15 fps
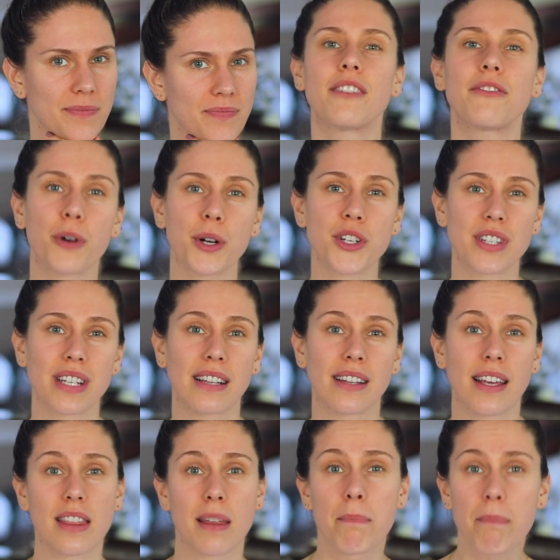
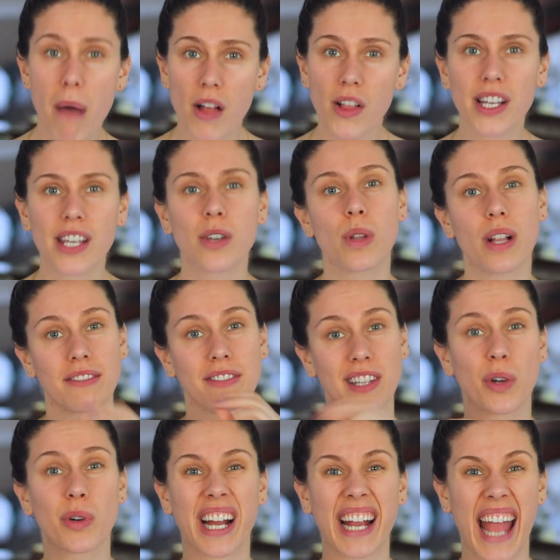Unfortunately, the molecule of
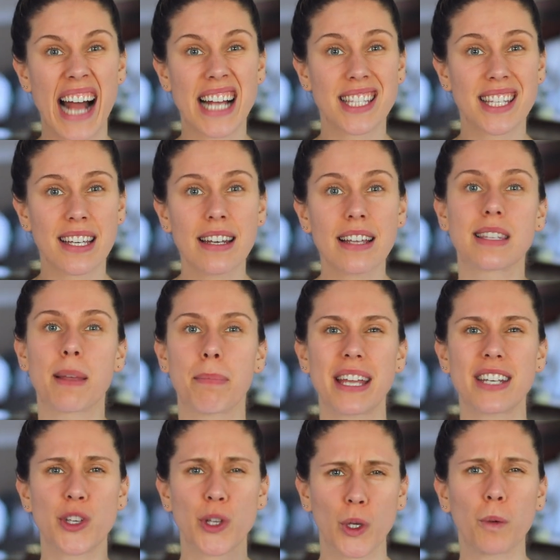lauric acid is a
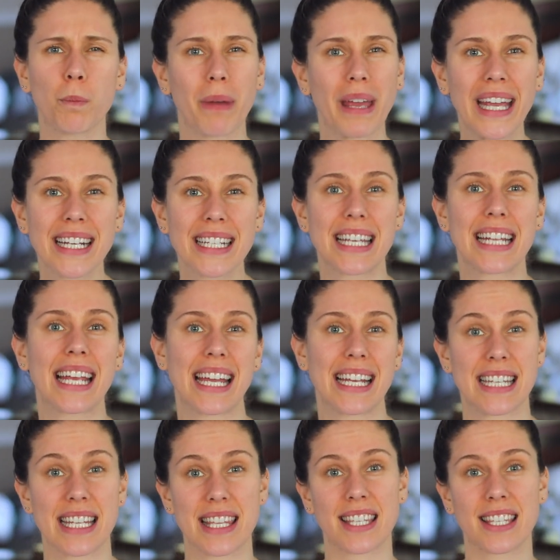bit too big to get
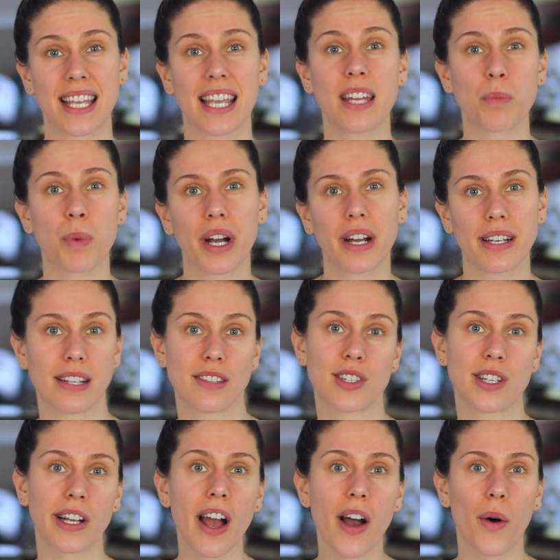into the skin where it needs
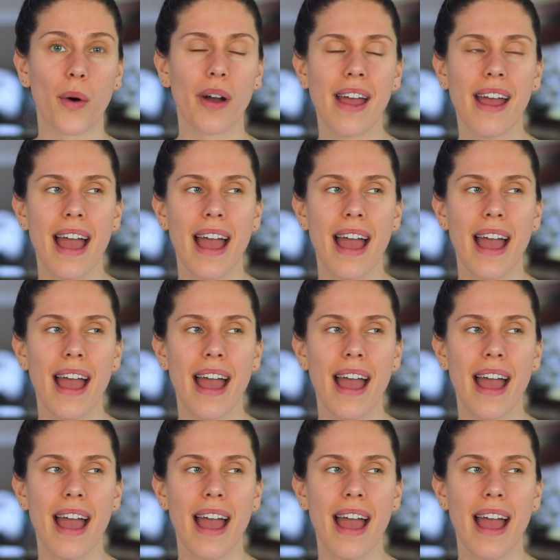to go.